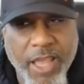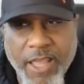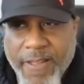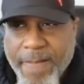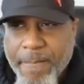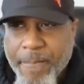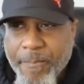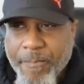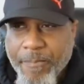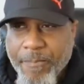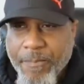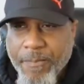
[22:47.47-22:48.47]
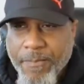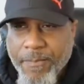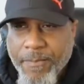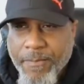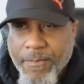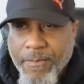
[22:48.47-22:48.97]

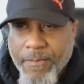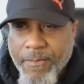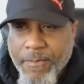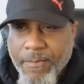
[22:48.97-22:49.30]
(no one is talking)